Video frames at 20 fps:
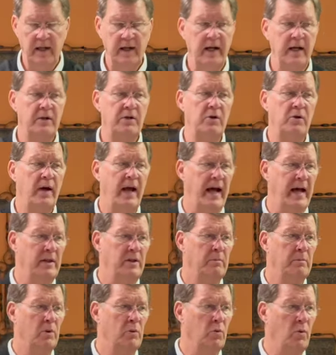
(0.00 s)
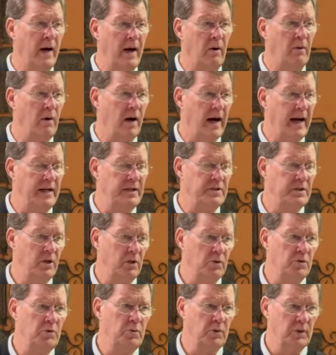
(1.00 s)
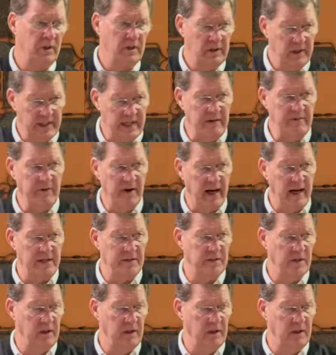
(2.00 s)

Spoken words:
and you had the Merarites. Those were the Levites,